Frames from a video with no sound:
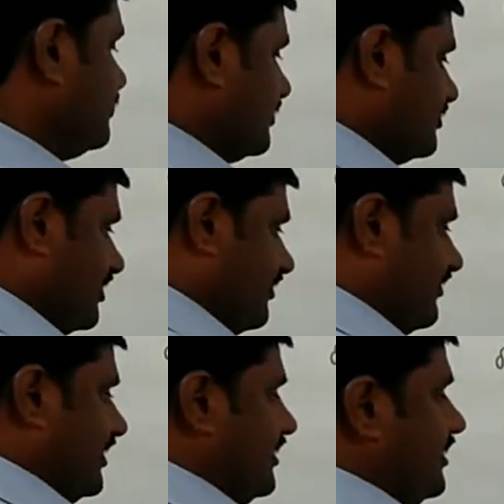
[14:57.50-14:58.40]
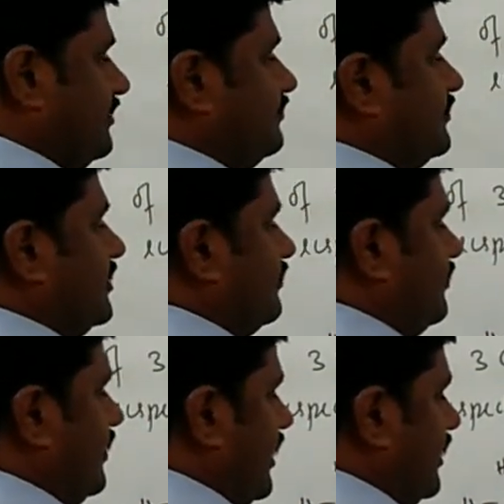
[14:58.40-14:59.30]
structure over here.
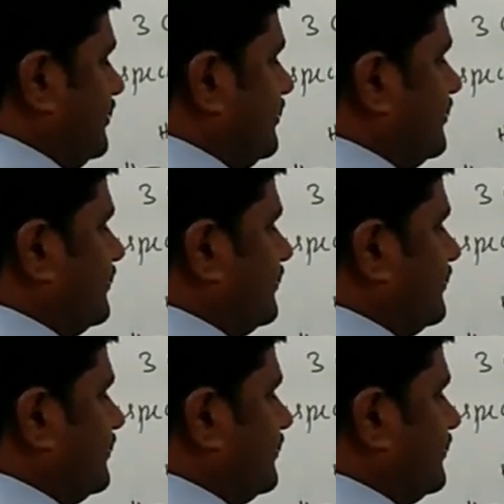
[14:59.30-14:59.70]
Plus,